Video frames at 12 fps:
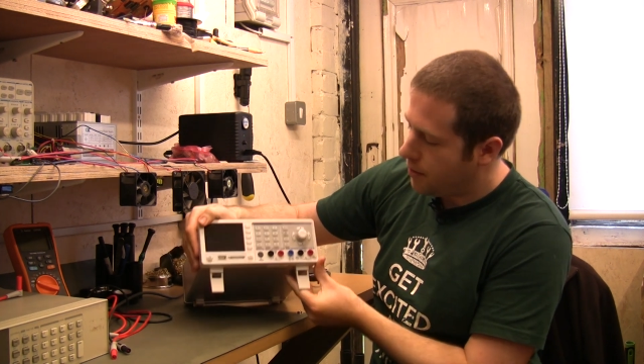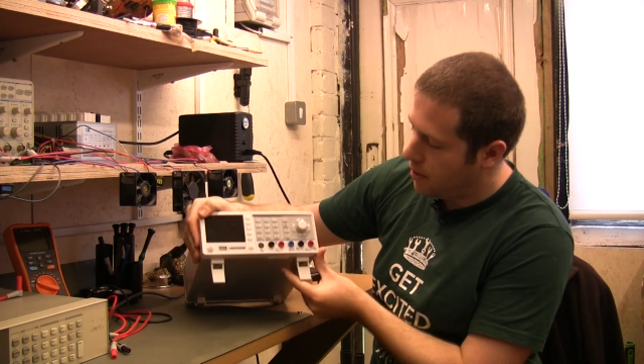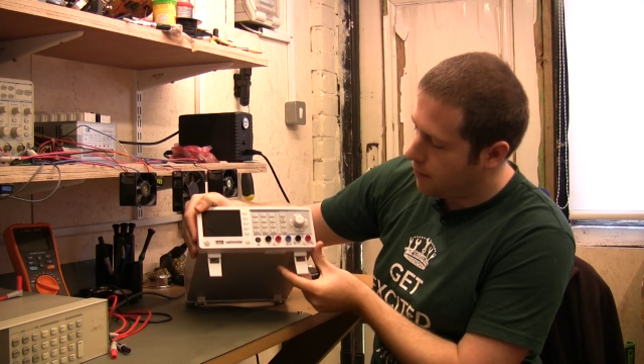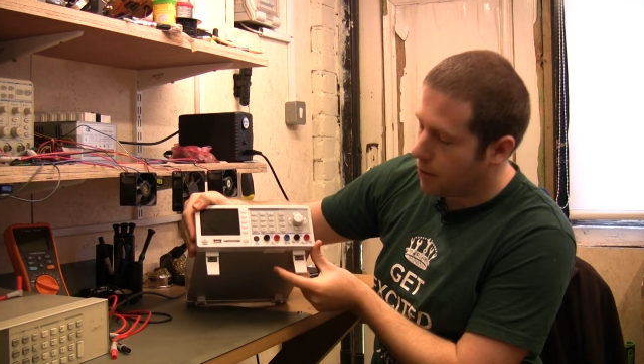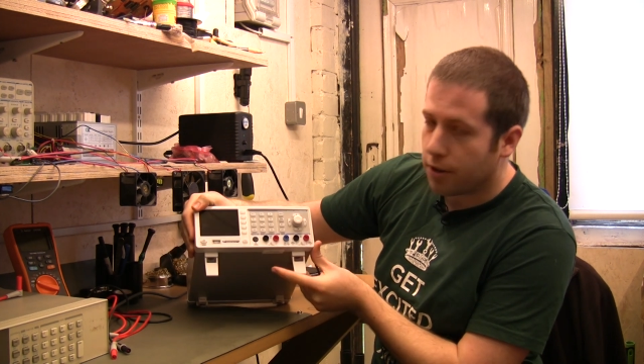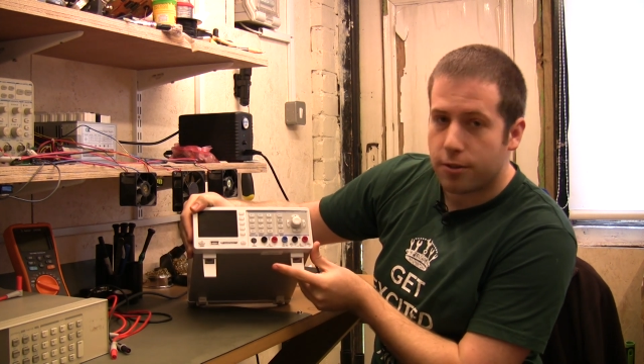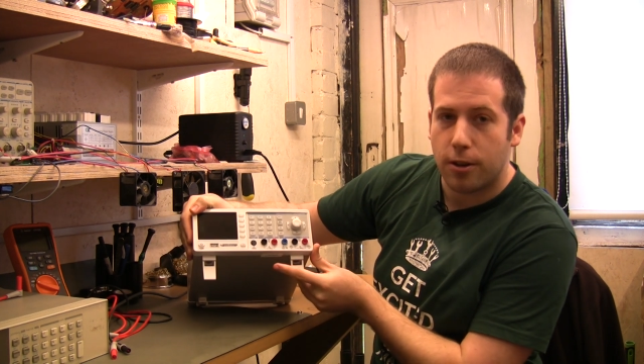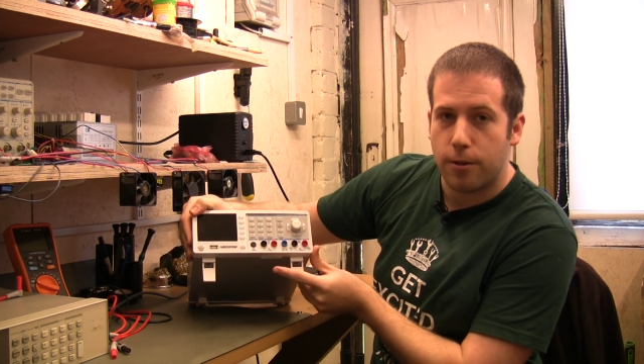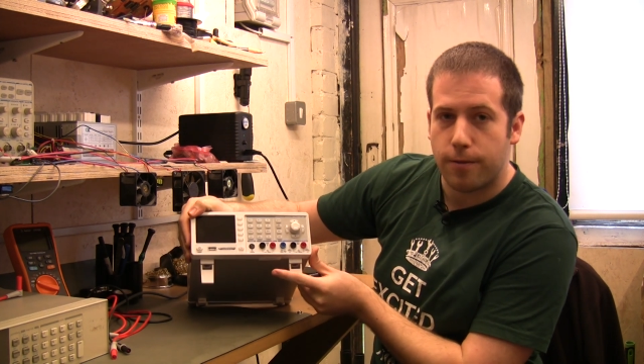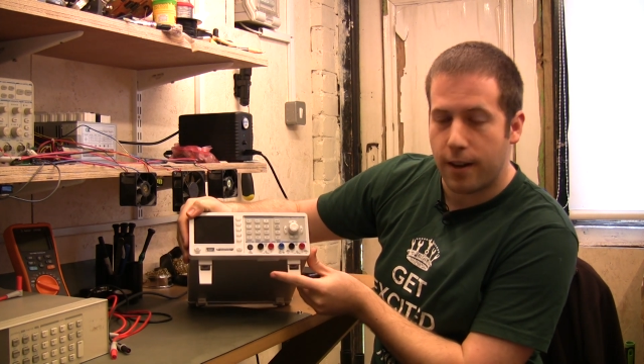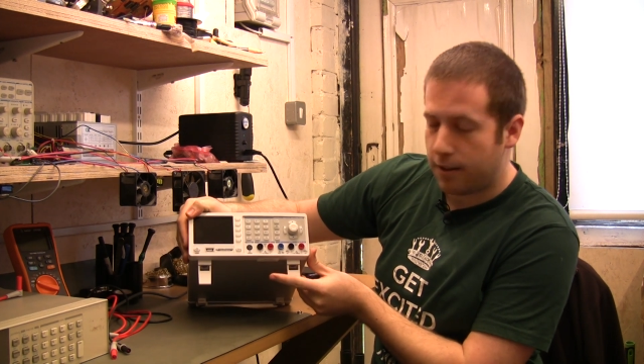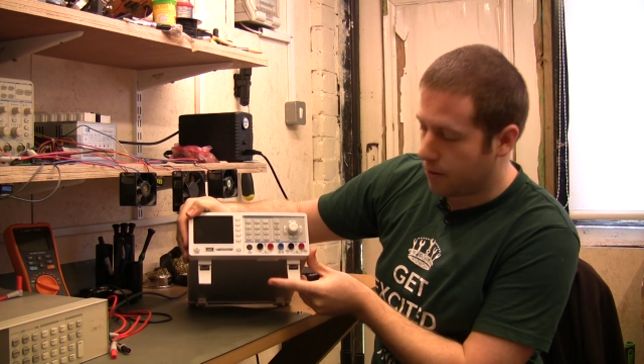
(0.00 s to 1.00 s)
you've got
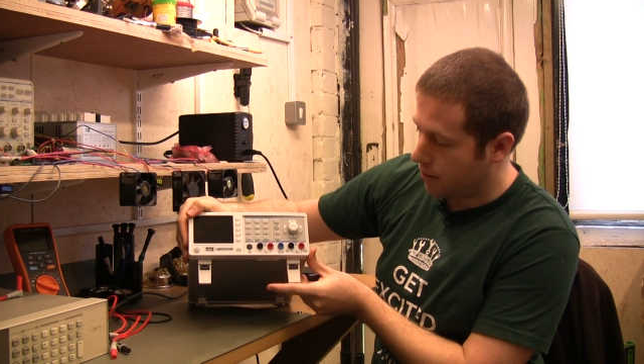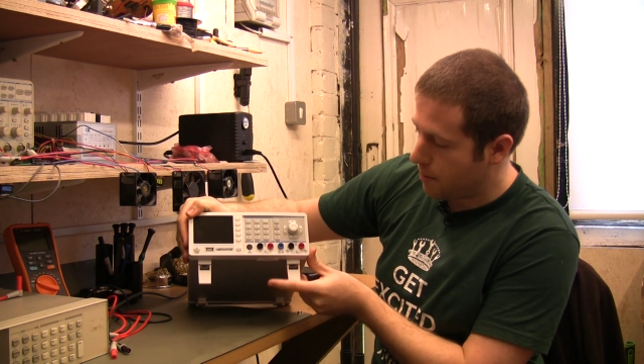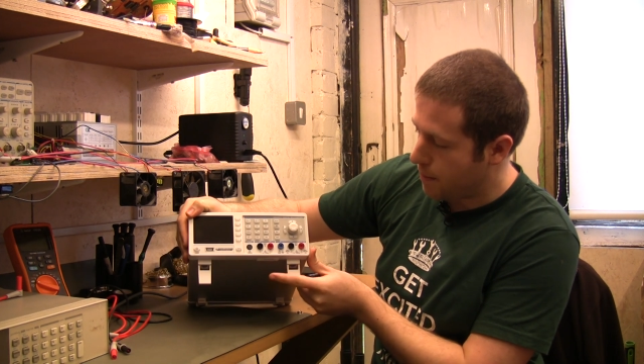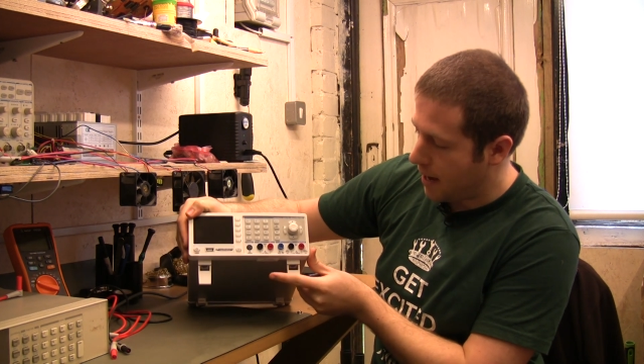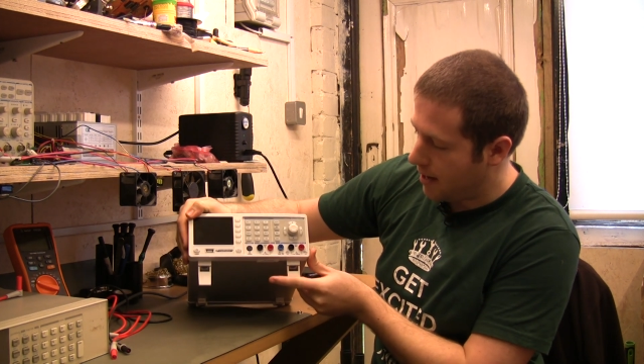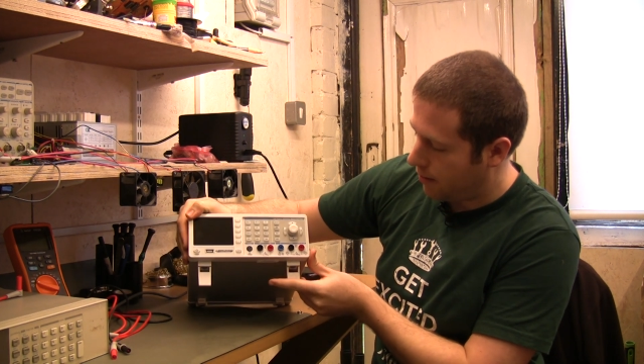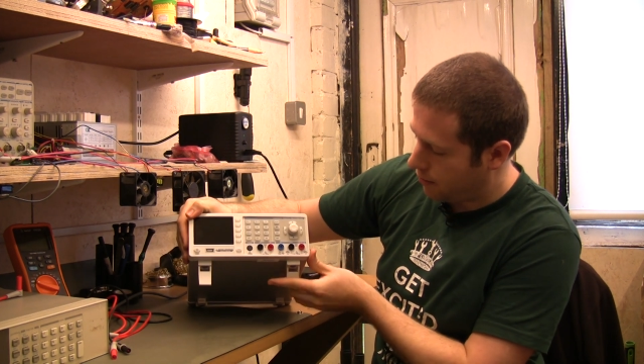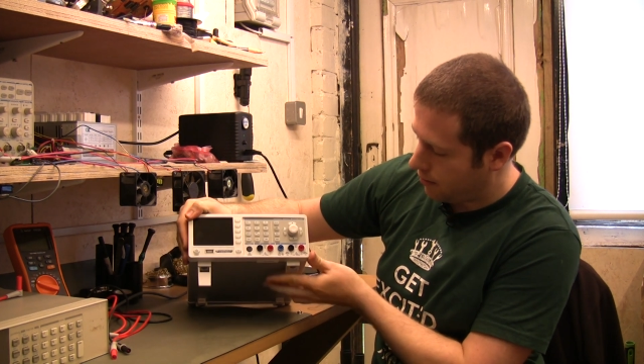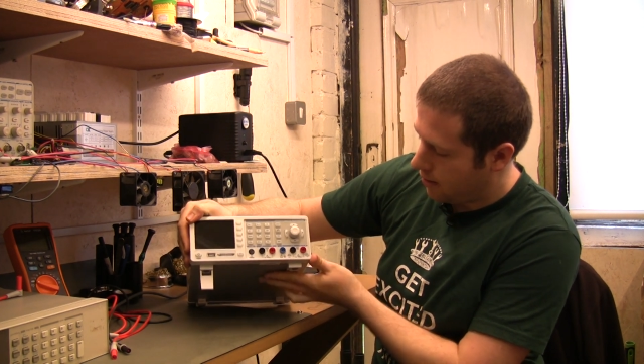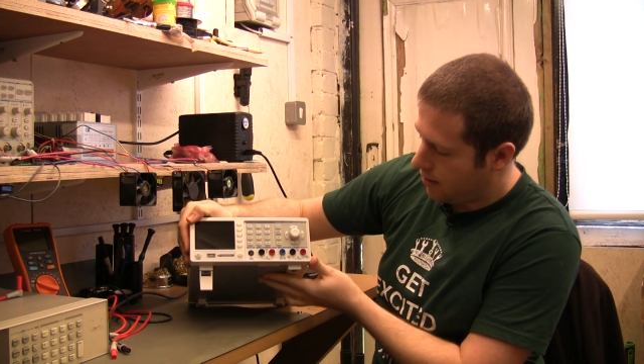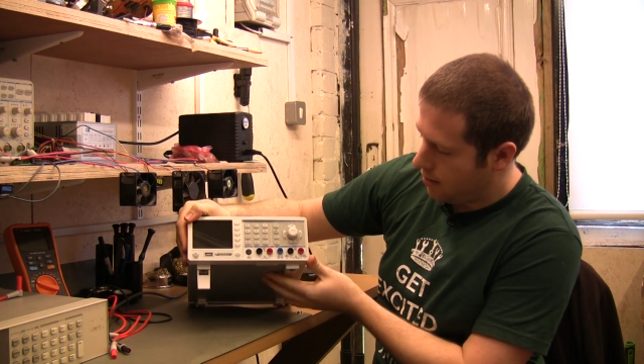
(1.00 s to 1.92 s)
2 feet on the base,